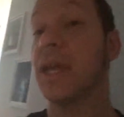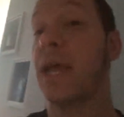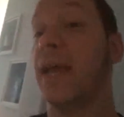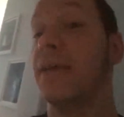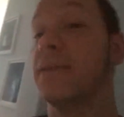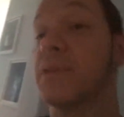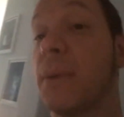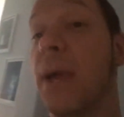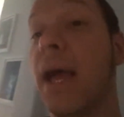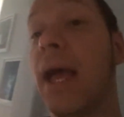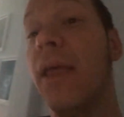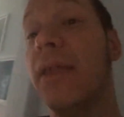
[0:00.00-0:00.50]
is I
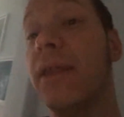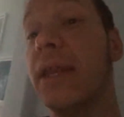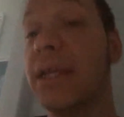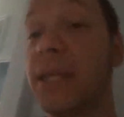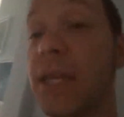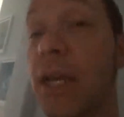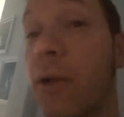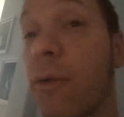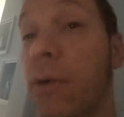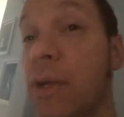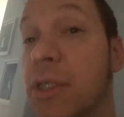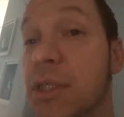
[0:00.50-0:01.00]
have some
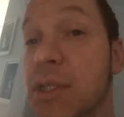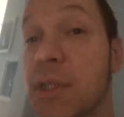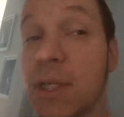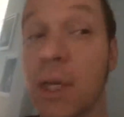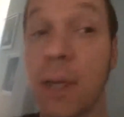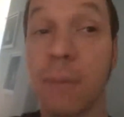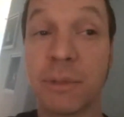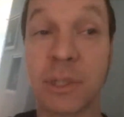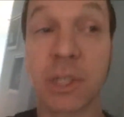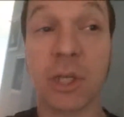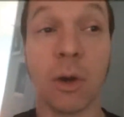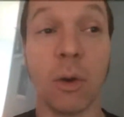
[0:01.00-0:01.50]
holiday
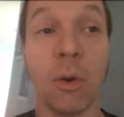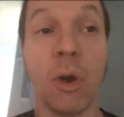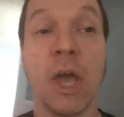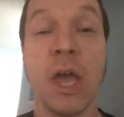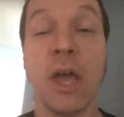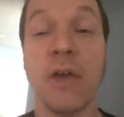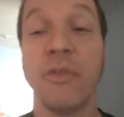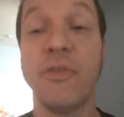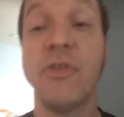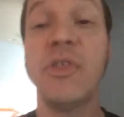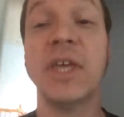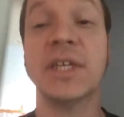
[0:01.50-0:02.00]
decorations up, so
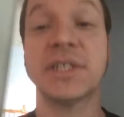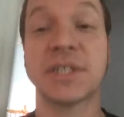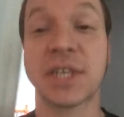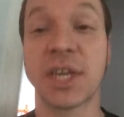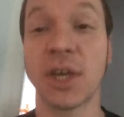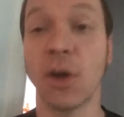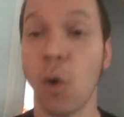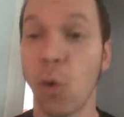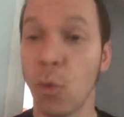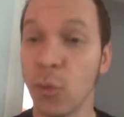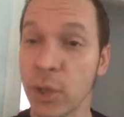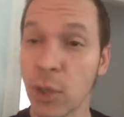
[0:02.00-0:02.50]
this
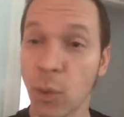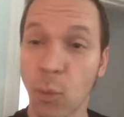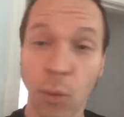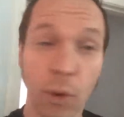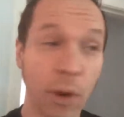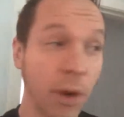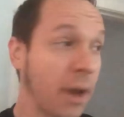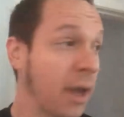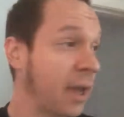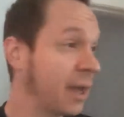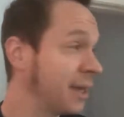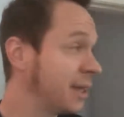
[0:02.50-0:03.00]
can only
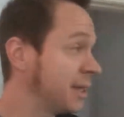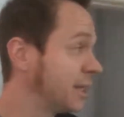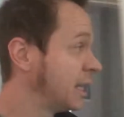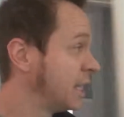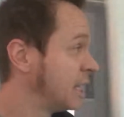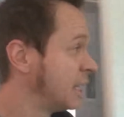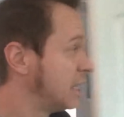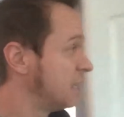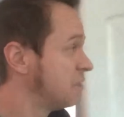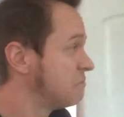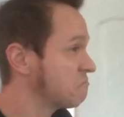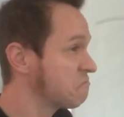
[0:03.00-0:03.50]
work
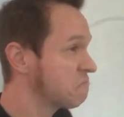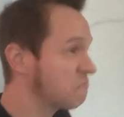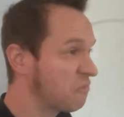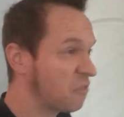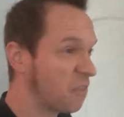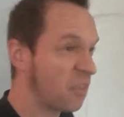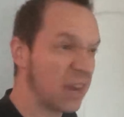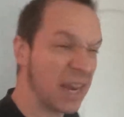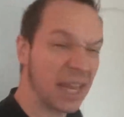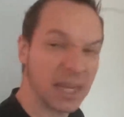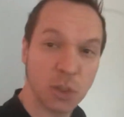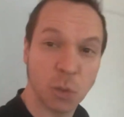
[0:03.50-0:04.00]

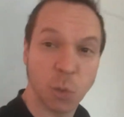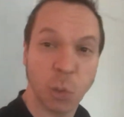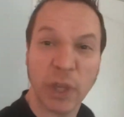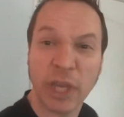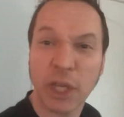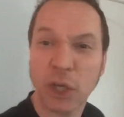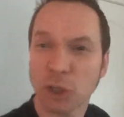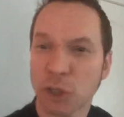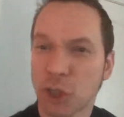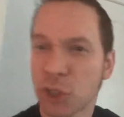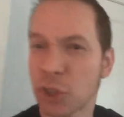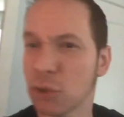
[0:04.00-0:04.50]
for the next
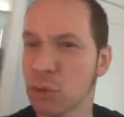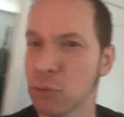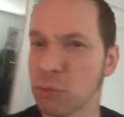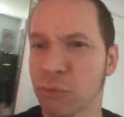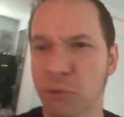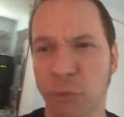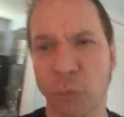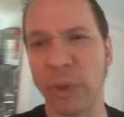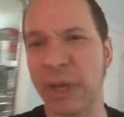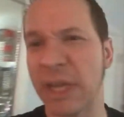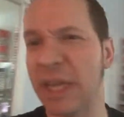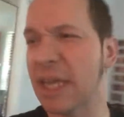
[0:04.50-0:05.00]
week or two,
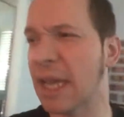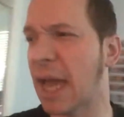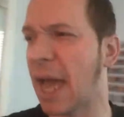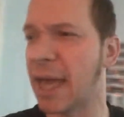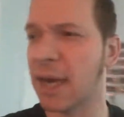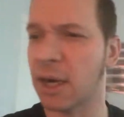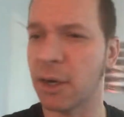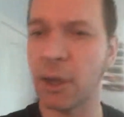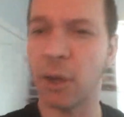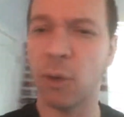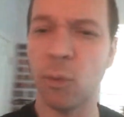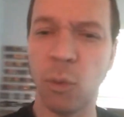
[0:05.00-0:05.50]
three,
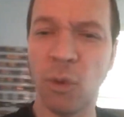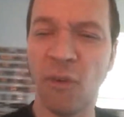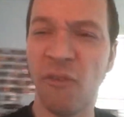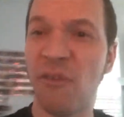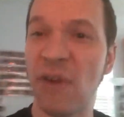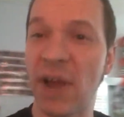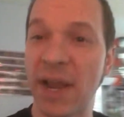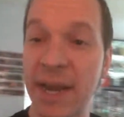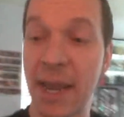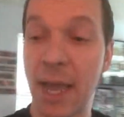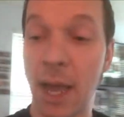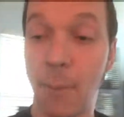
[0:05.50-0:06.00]
I don't know, we'll
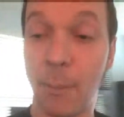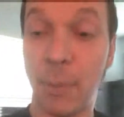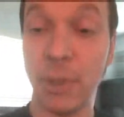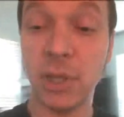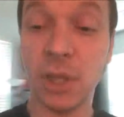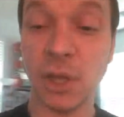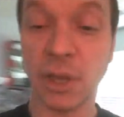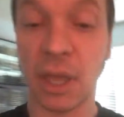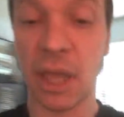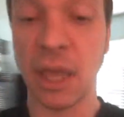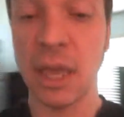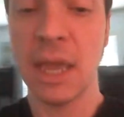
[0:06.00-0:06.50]
find out.
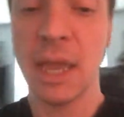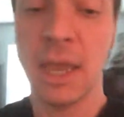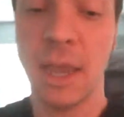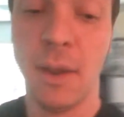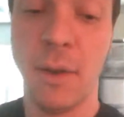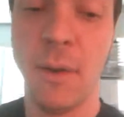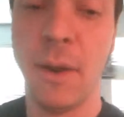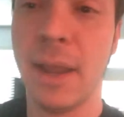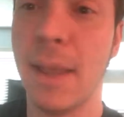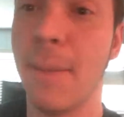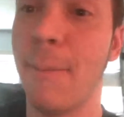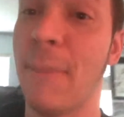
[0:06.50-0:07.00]
But look,
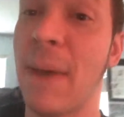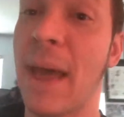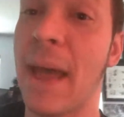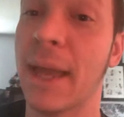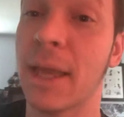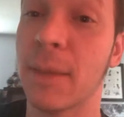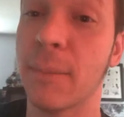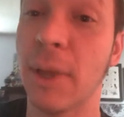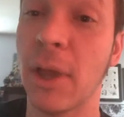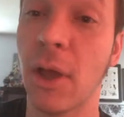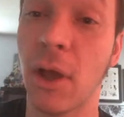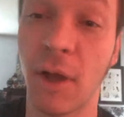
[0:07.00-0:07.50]
here I am
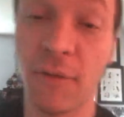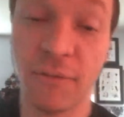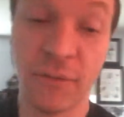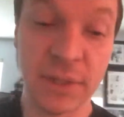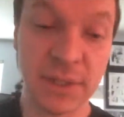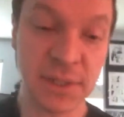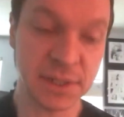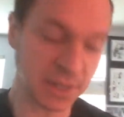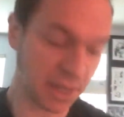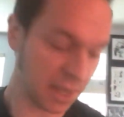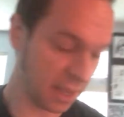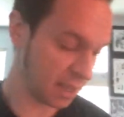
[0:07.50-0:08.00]
back in my
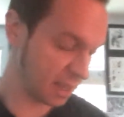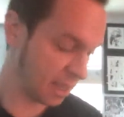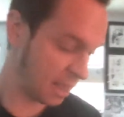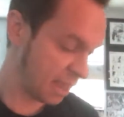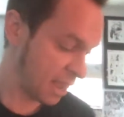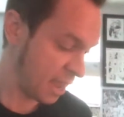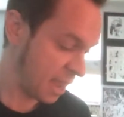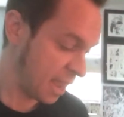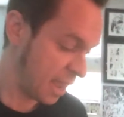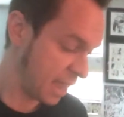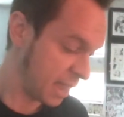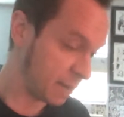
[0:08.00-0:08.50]
office,
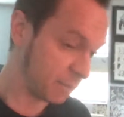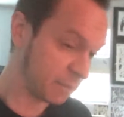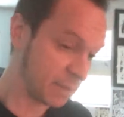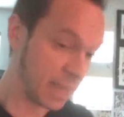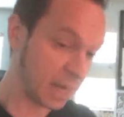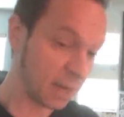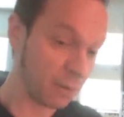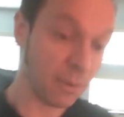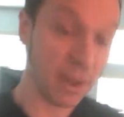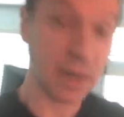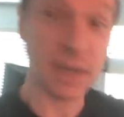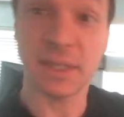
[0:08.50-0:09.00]
and I'm
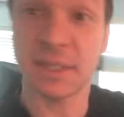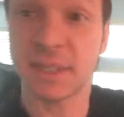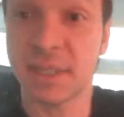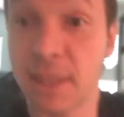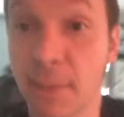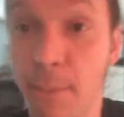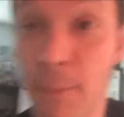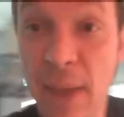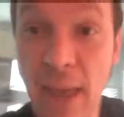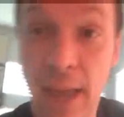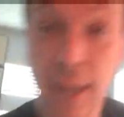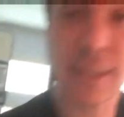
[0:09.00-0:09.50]
getting ready to
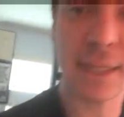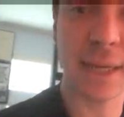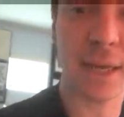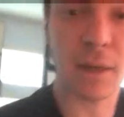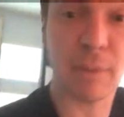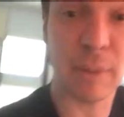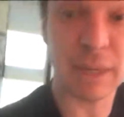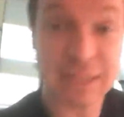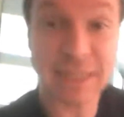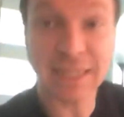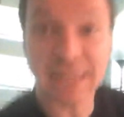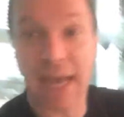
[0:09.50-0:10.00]
sit back
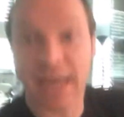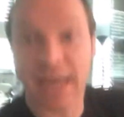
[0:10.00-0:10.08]
down at my